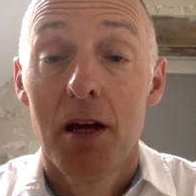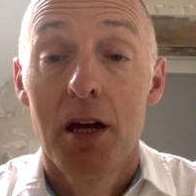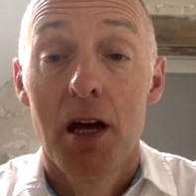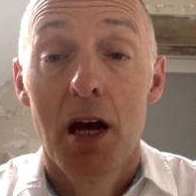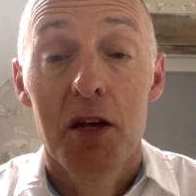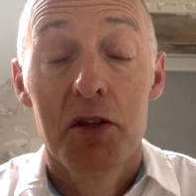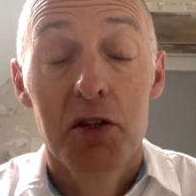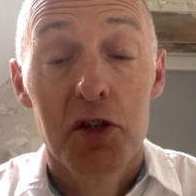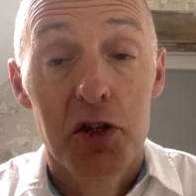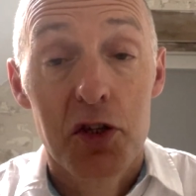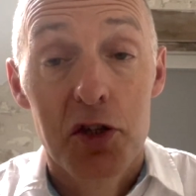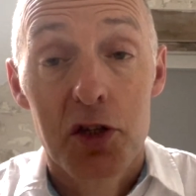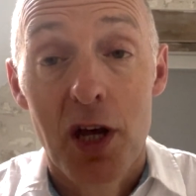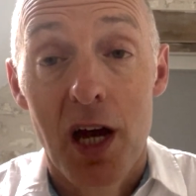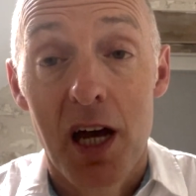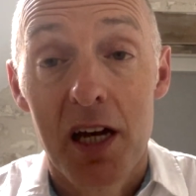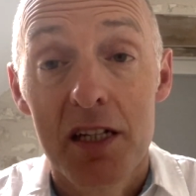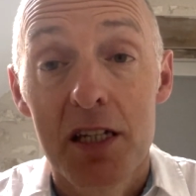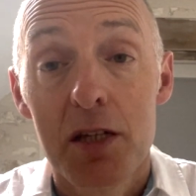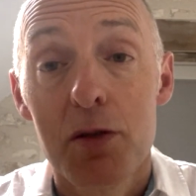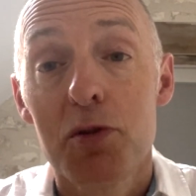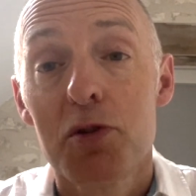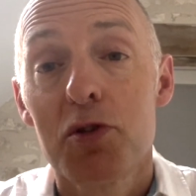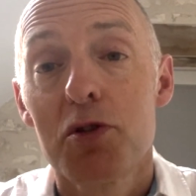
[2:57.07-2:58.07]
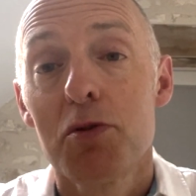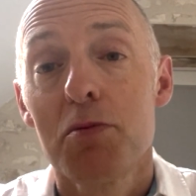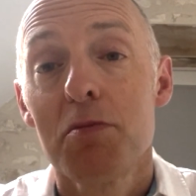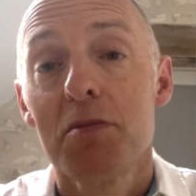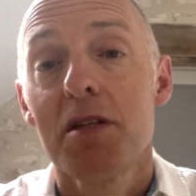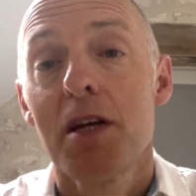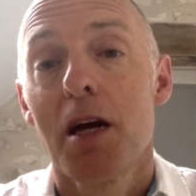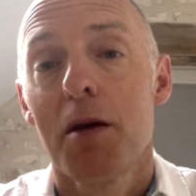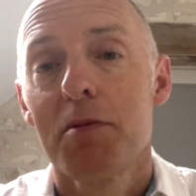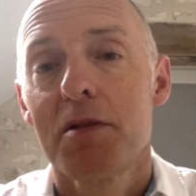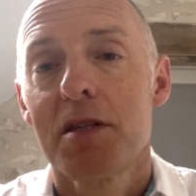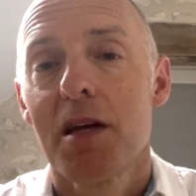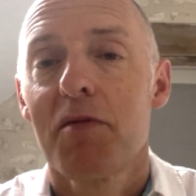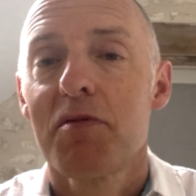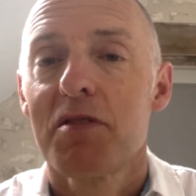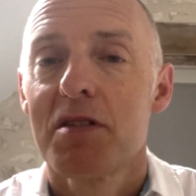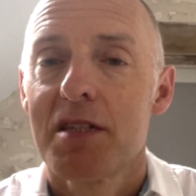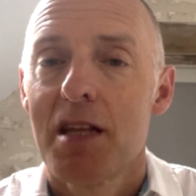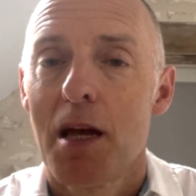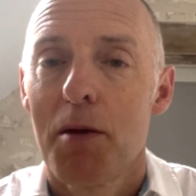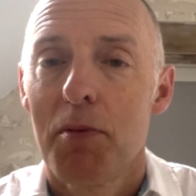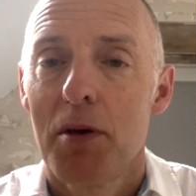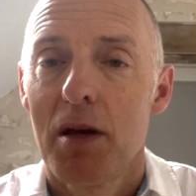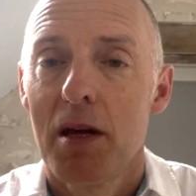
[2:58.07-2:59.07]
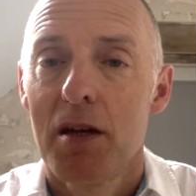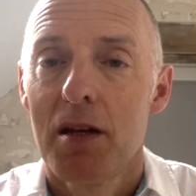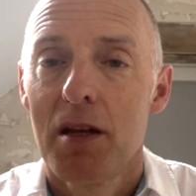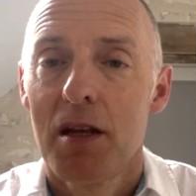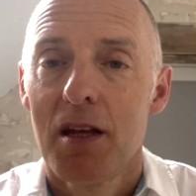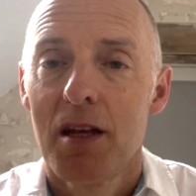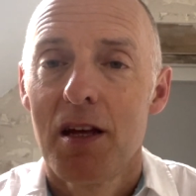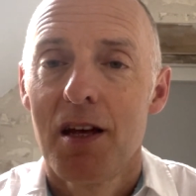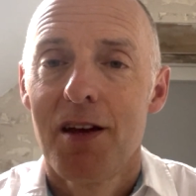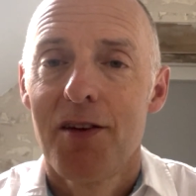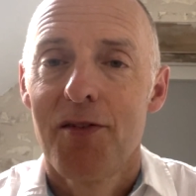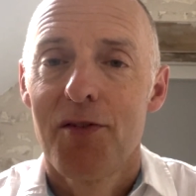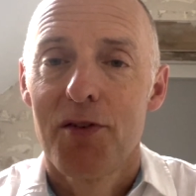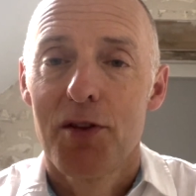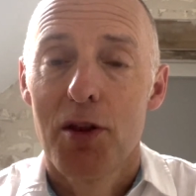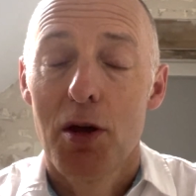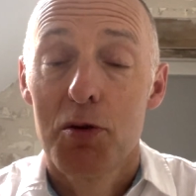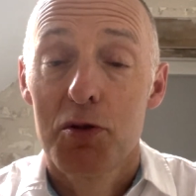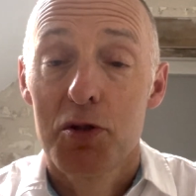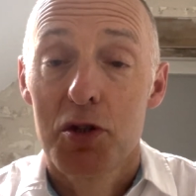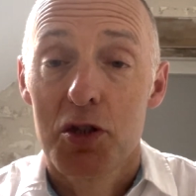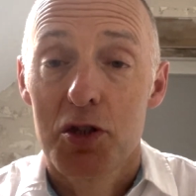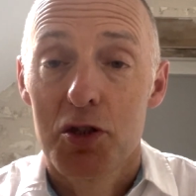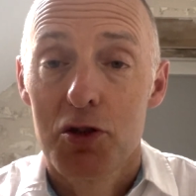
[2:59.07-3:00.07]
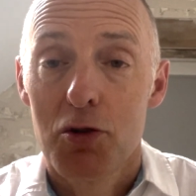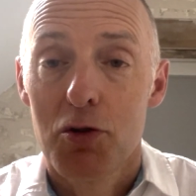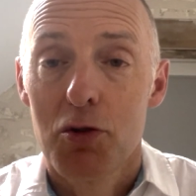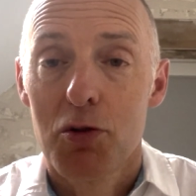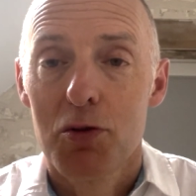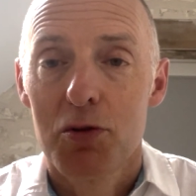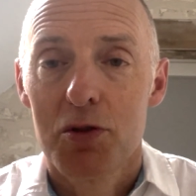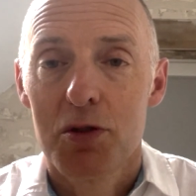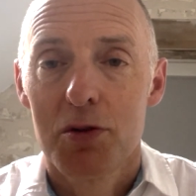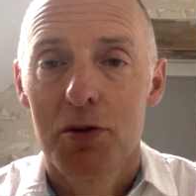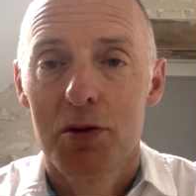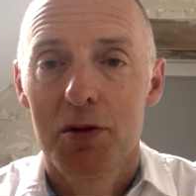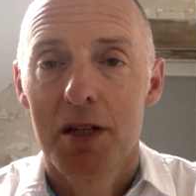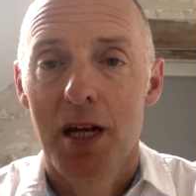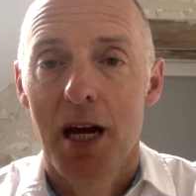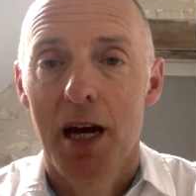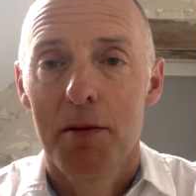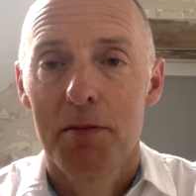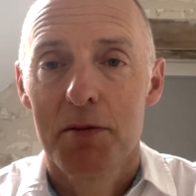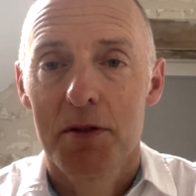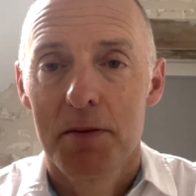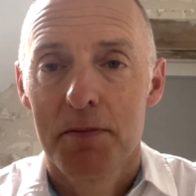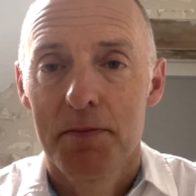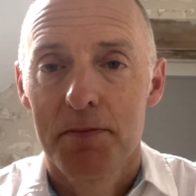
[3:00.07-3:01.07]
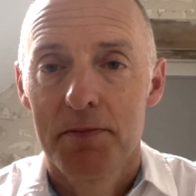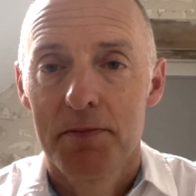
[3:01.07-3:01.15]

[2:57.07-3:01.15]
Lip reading: And society will sometimes have to step in for those that struggle to adapt.